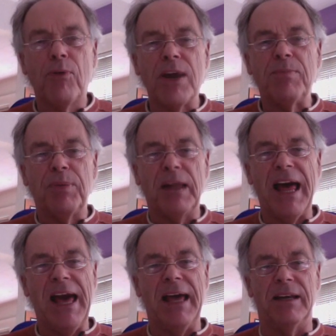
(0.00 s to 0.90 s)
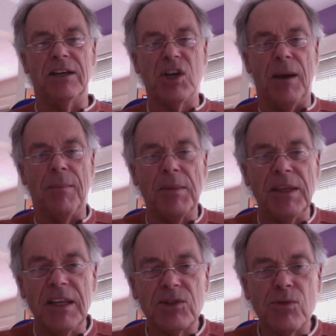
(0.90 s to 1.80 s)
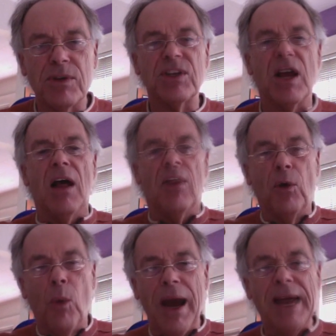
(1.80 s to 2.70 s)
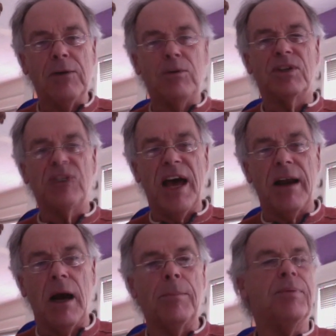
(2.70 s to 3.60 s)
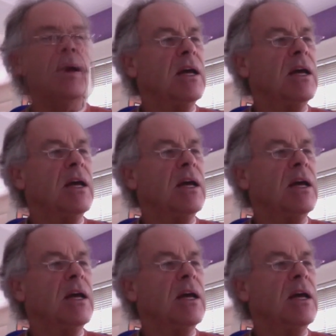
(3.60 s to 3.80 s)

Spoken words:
pre-planned, Jim. I mean, this was the way it was set up